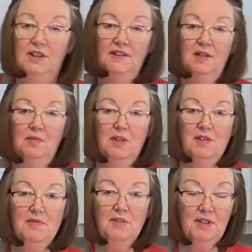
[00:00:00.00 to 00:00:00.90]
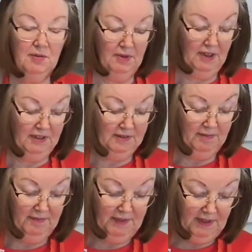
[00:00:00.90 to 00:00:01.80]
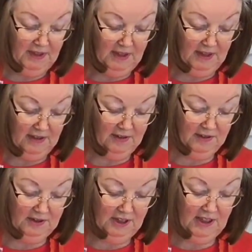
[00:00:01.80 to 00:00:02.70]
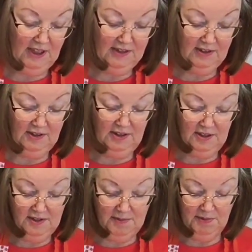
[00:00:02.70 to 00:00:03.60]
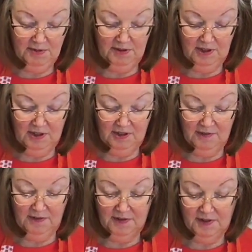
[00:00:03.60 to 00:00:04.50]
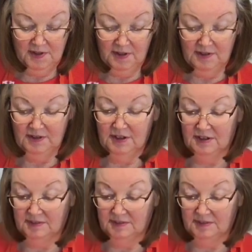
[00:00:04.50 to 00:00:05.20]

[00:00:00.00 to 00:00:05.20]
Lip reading: let that mix really well, I'm going to add 1 teaspoon of salt.